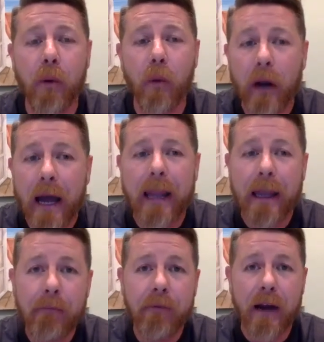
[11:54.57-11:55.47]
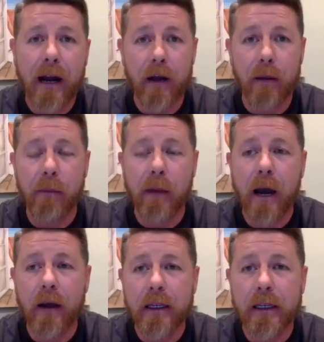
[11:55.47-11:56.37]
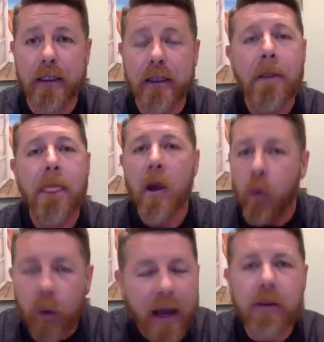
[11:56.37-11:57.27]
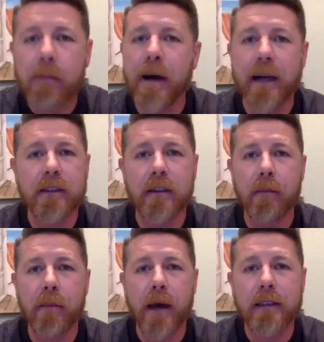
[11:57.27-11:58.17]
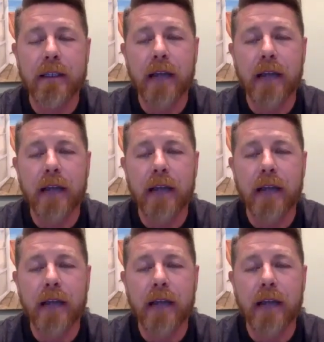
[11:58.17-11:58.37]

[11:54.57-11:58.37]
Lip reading: But what I am fired up about is we have the best of the best.